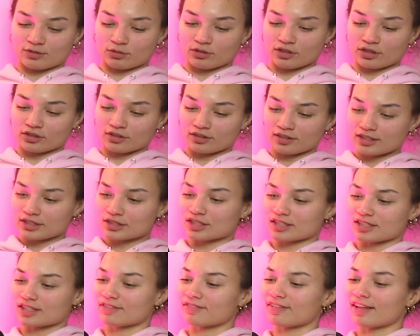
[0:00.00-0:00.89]
literally
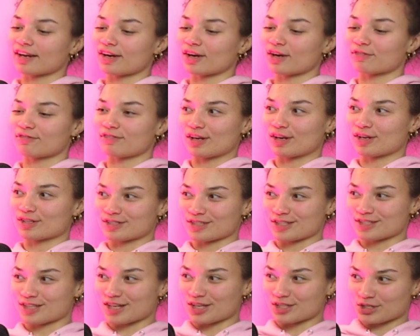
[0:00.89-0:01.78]
just as, like, our fingers
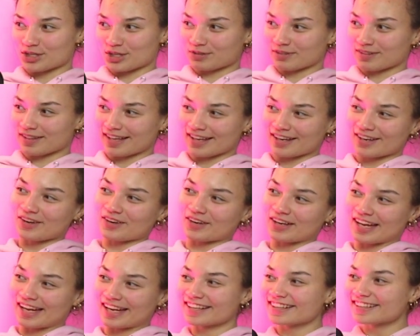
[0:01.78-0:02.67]
are touching, we're like,
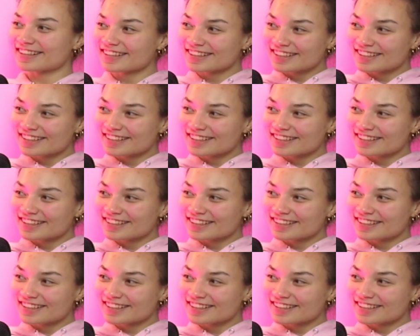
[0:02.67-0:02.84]
okay,